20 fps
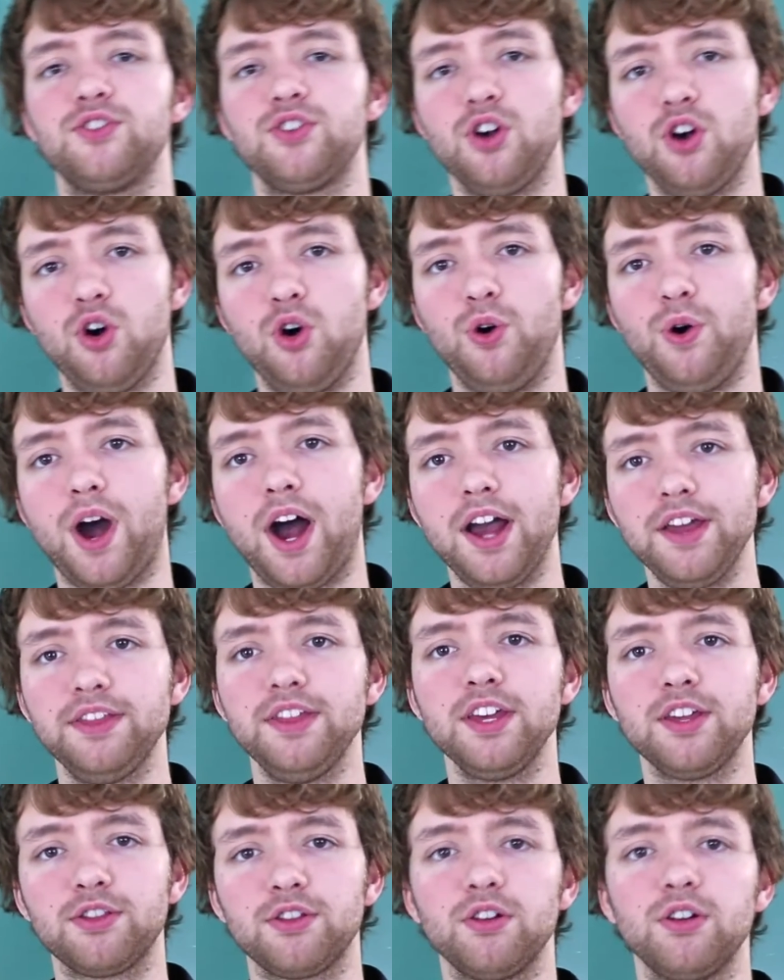So I
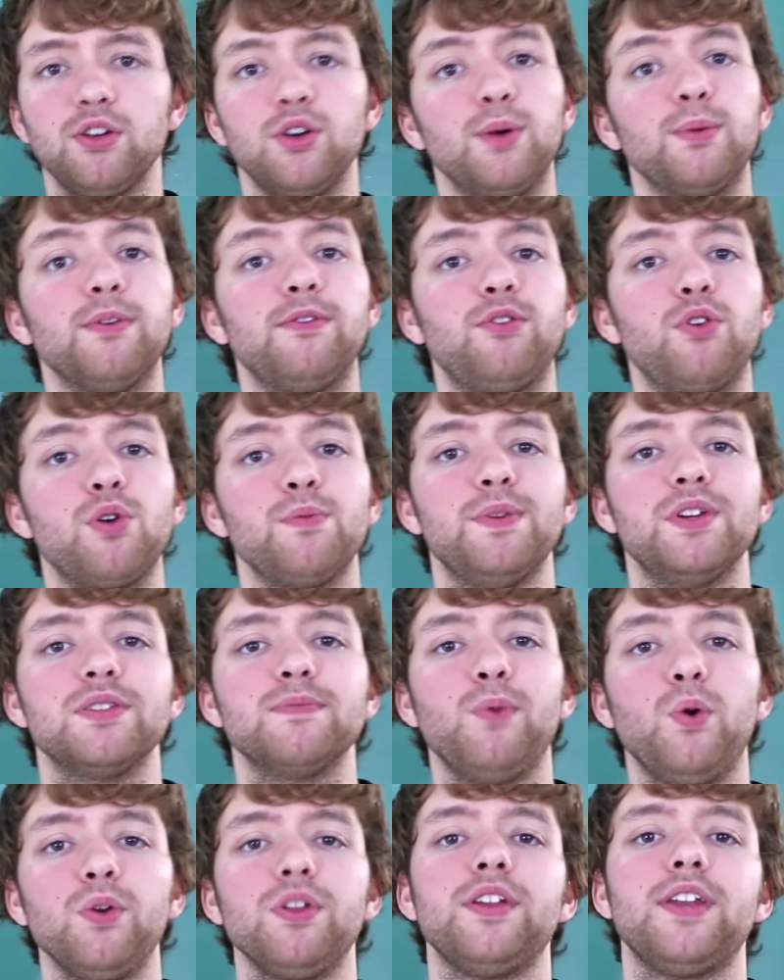think third normal form
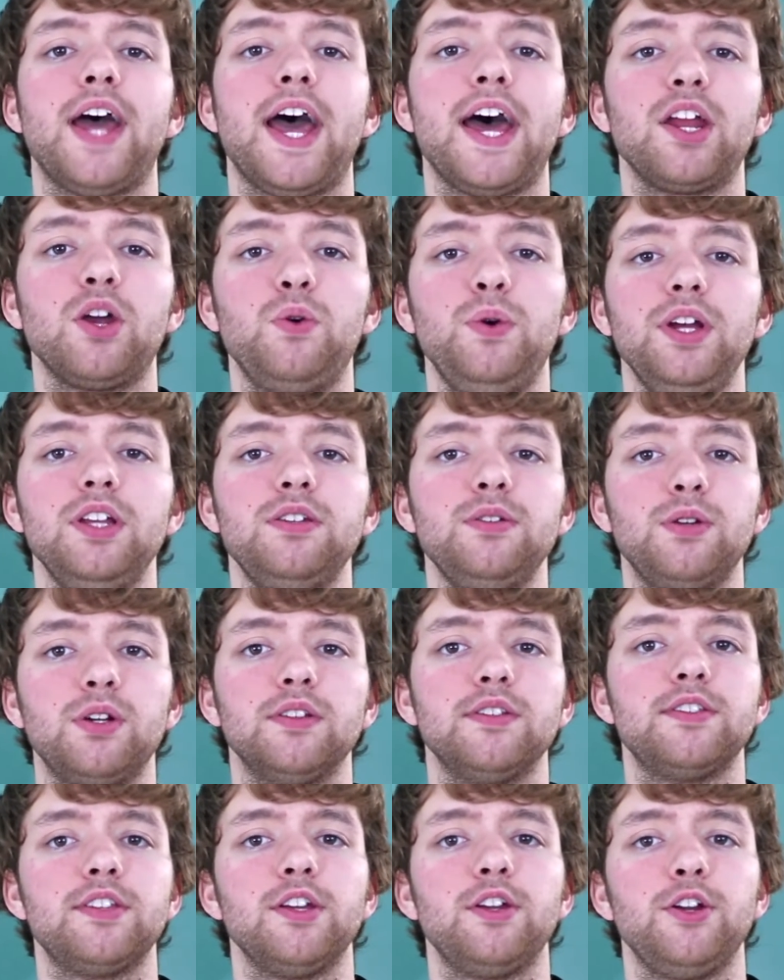is more than adequate to
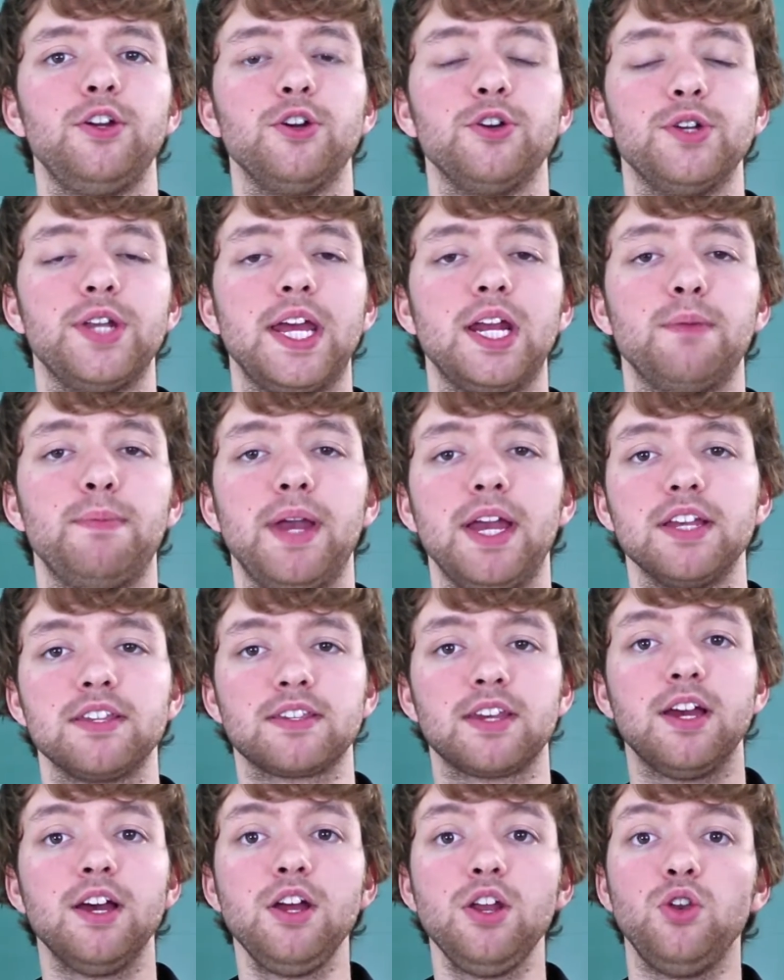consider your
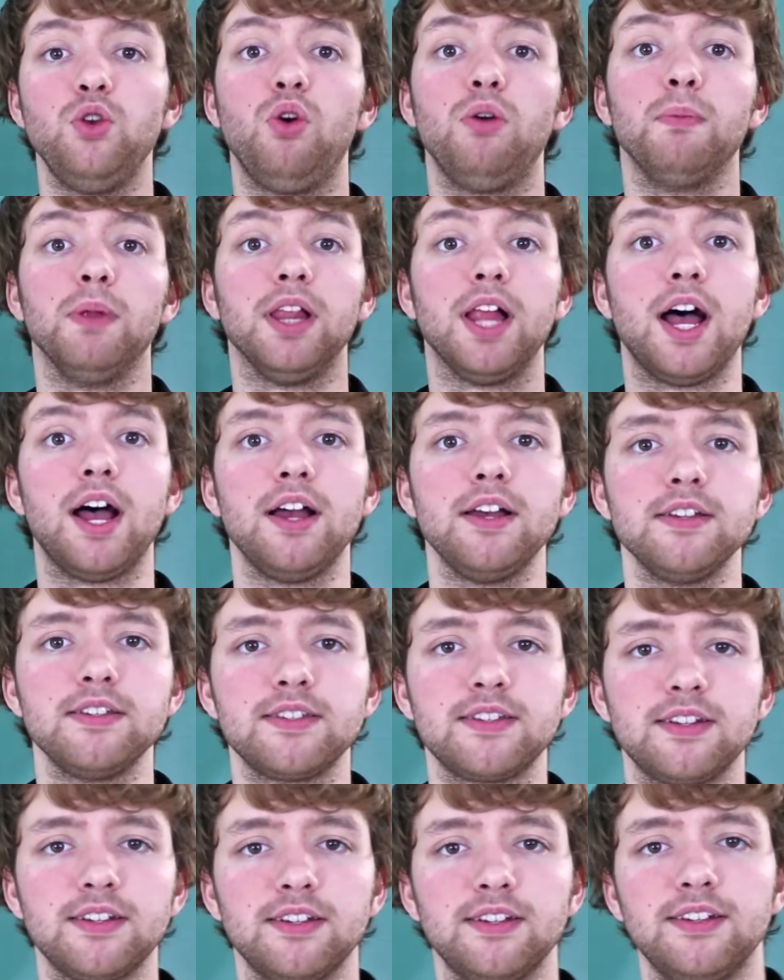database
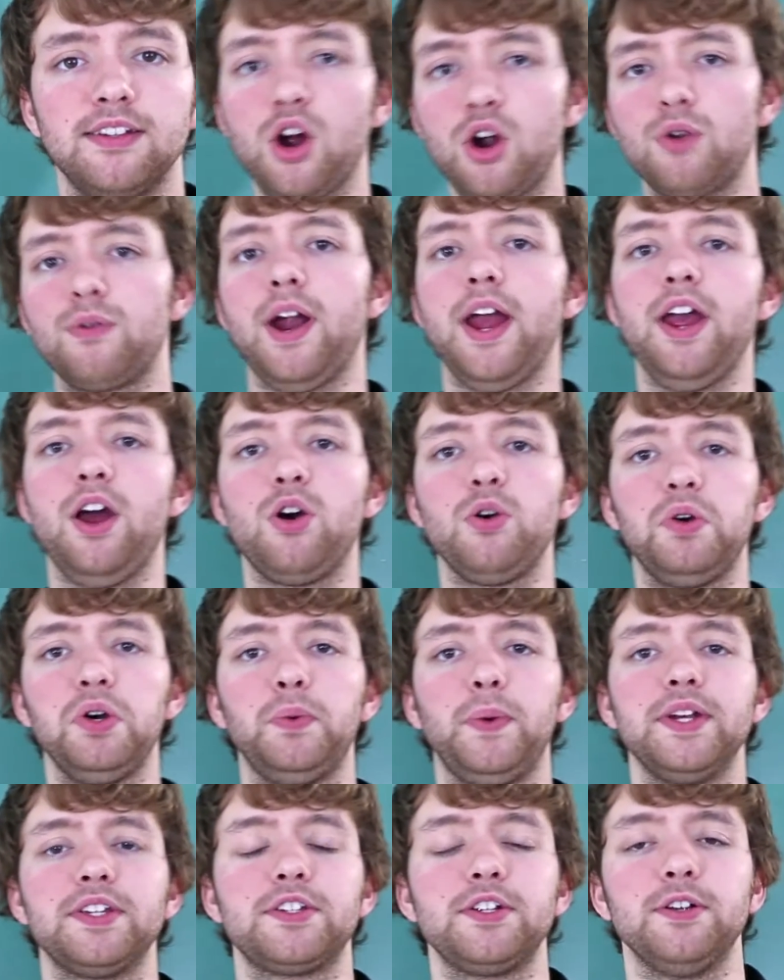normalized. All right, I'll
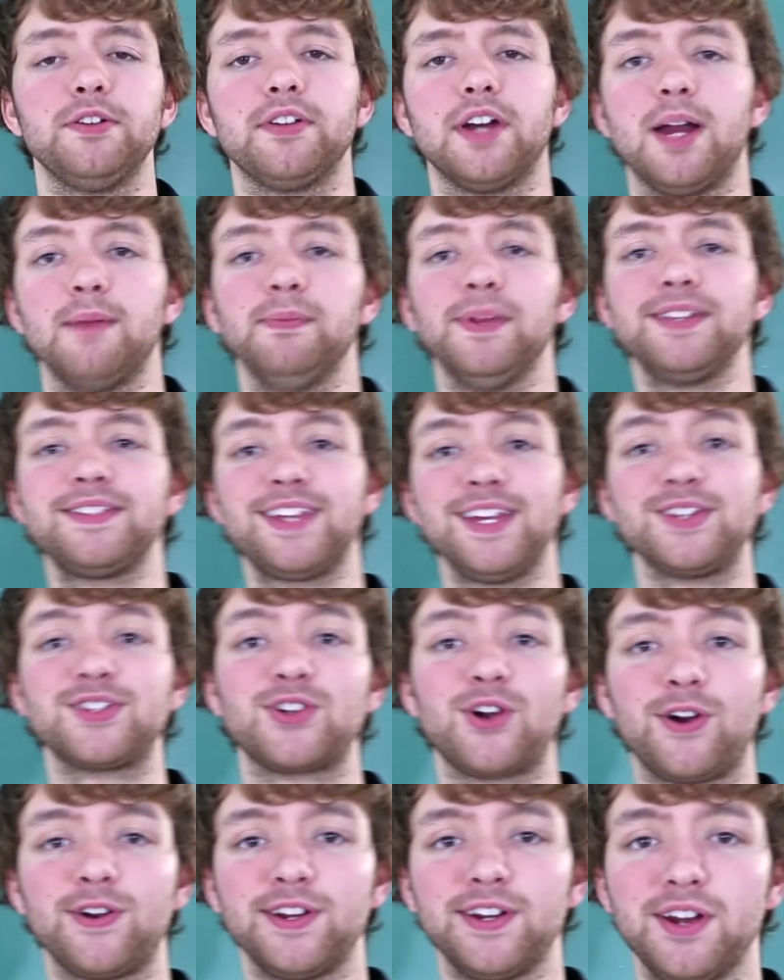quit wasting your time. Let's get
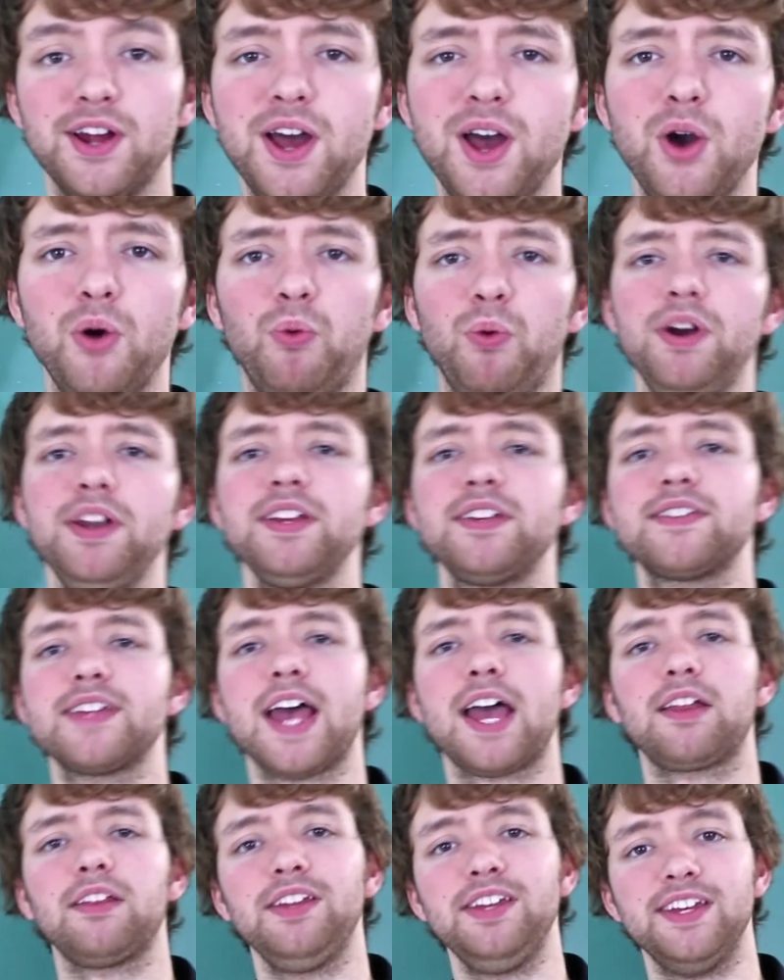started. What
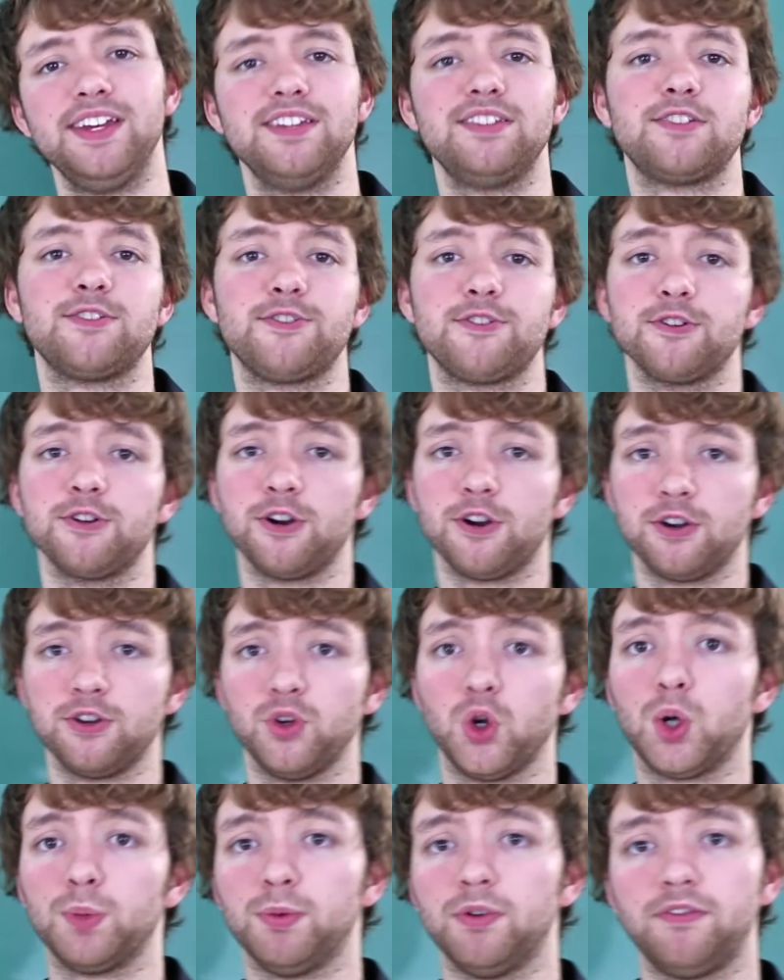exactly is
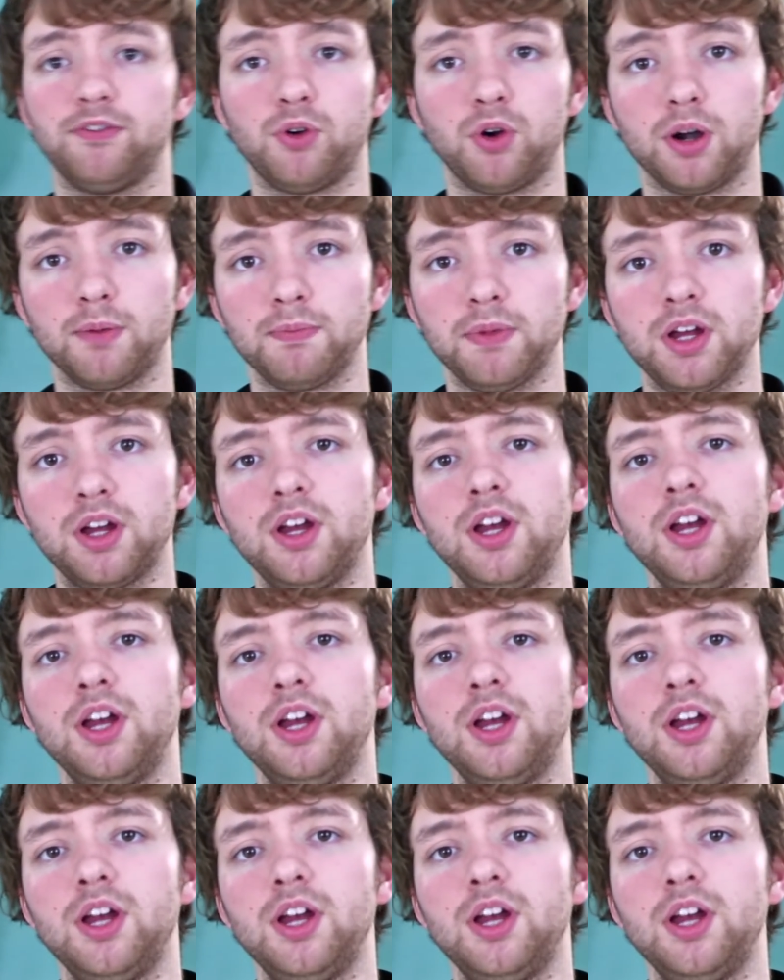third normal form?